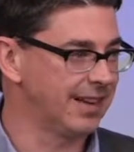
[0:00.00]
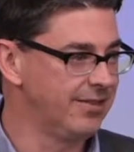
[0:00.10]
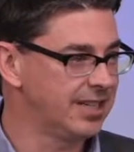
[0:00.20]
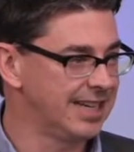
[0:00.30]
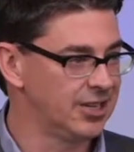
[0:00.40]

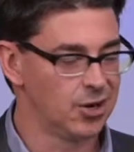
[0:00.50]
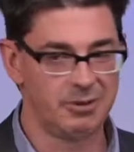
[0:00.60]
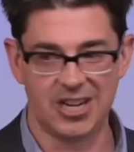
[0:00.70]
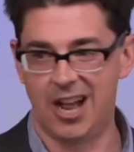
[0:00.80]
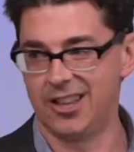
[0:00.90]
You see a
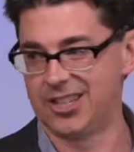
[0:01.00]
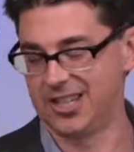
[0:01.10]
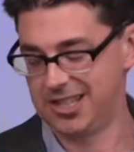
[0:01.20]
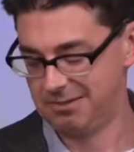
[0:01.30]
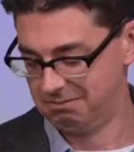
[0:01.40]

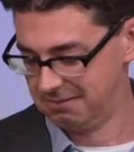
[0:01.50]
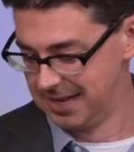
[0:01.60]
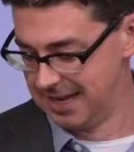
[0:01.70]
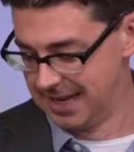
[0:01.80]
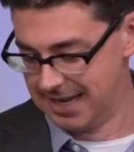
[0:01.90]
dermatologist,
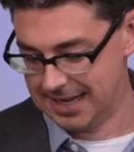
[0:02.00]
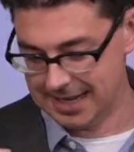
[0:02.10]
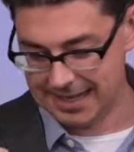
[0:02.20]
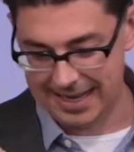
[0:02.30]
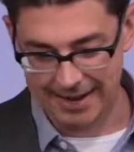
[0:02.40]
they